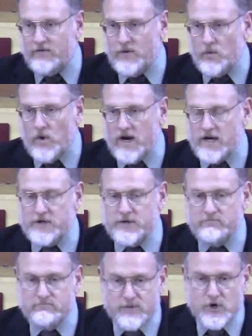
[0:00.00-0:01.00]
If you wanted
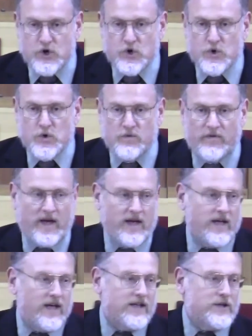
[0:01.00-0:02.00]
to move,
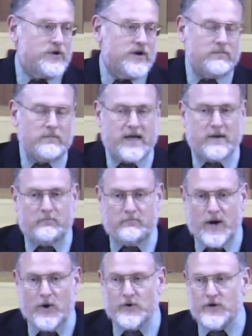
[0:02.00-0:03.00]
you didn't make a
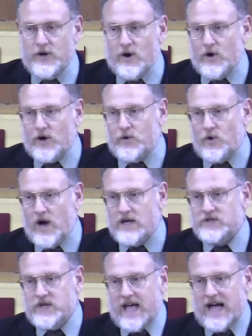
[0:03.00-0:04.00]
boat and go
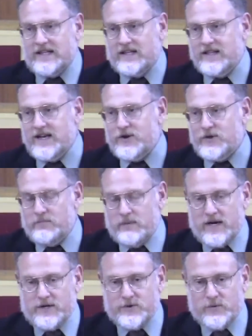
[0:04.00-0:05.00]
across Galilee or the
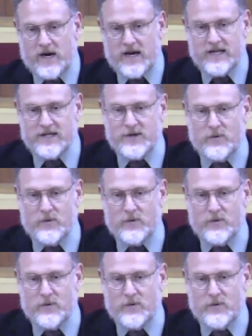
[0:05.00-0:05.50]
Mediterranean.